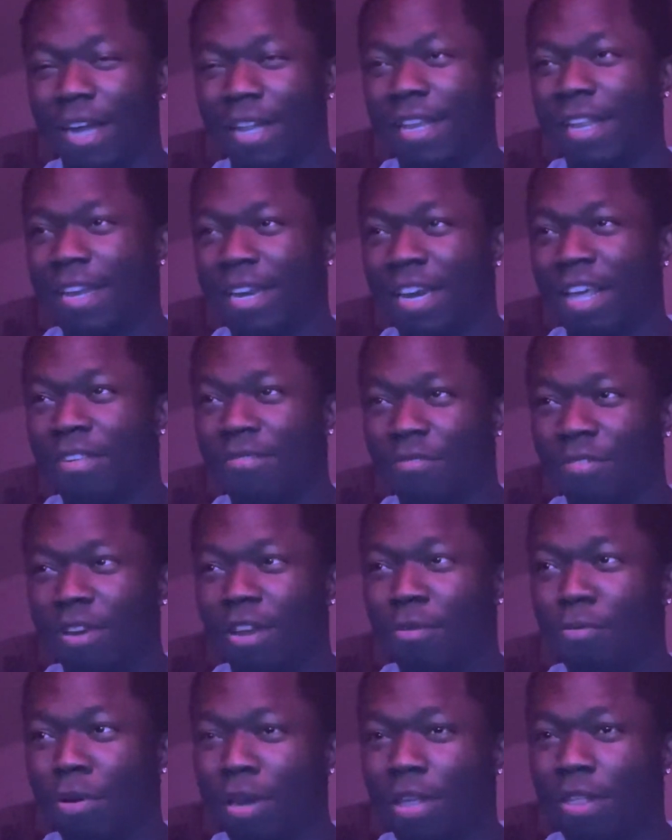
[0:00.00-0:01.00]
I think that's
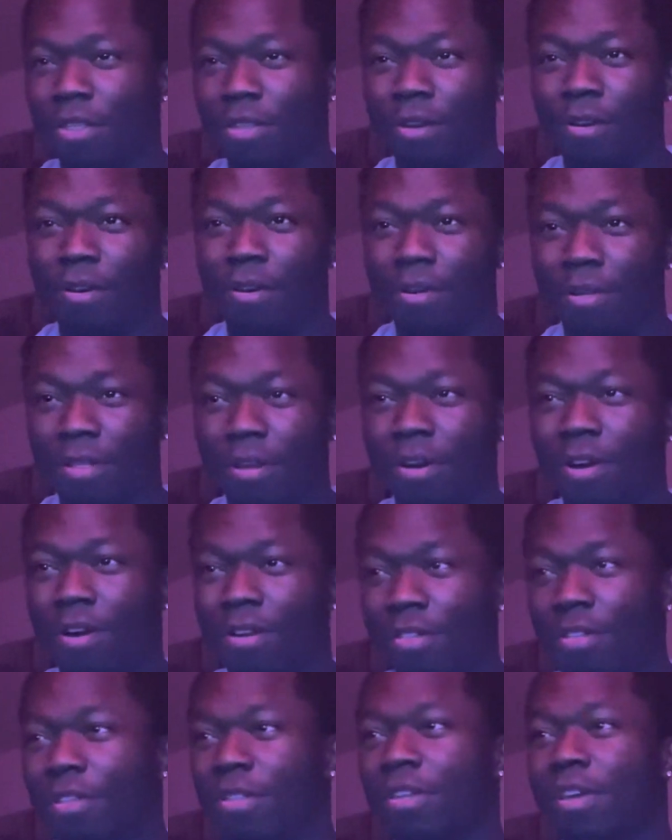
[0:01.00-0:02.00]
really what his songs are,
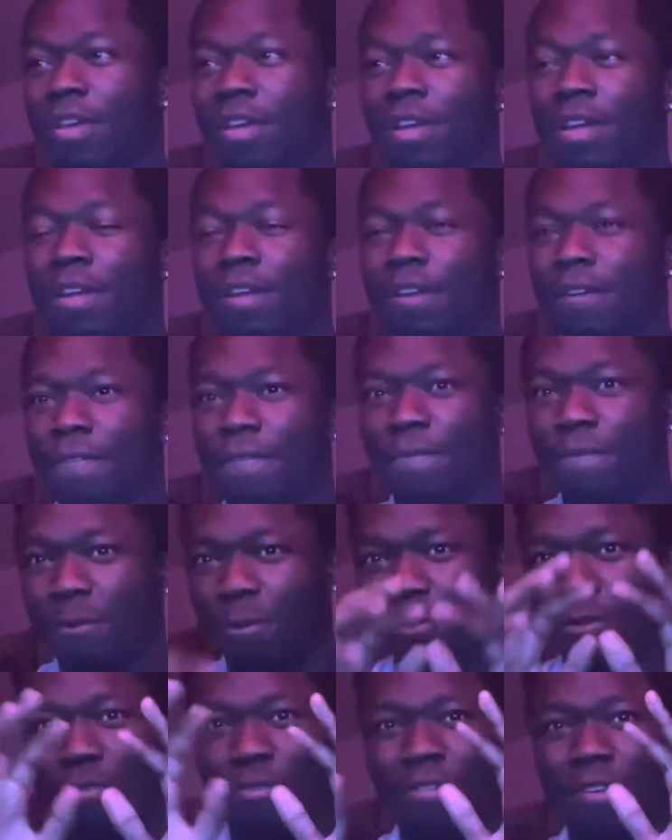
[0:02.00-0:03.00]
just
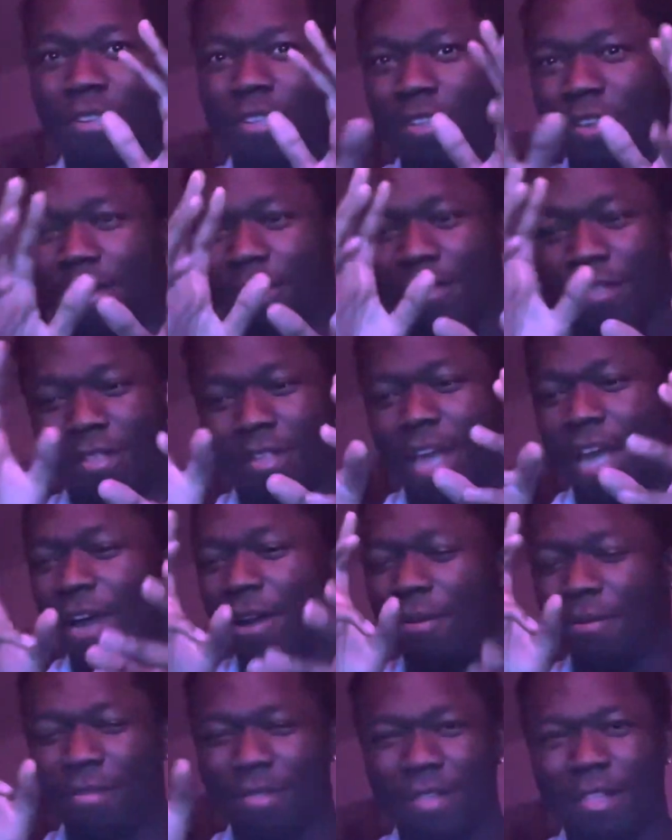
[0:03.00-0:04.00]
futuristic
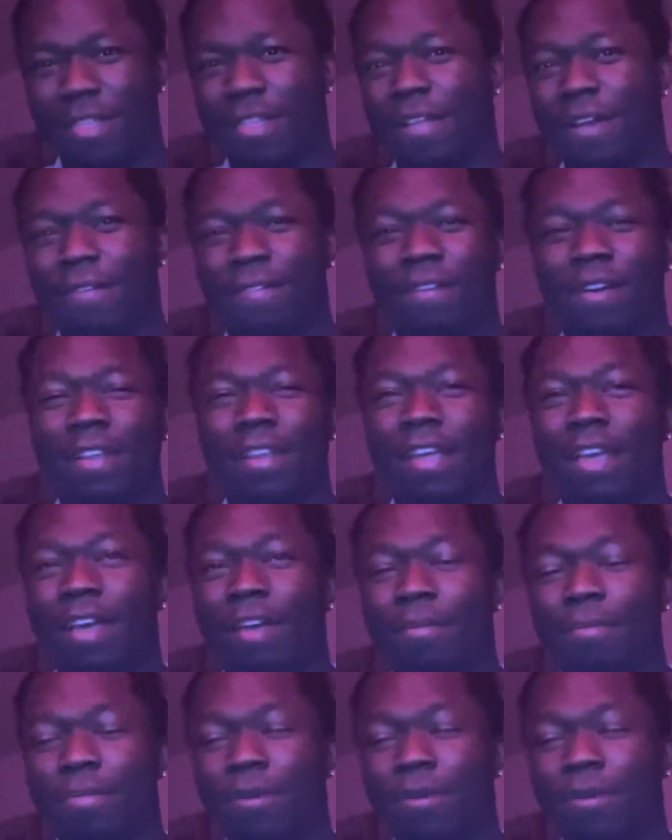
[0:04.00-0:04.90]
sounds and stuff like that.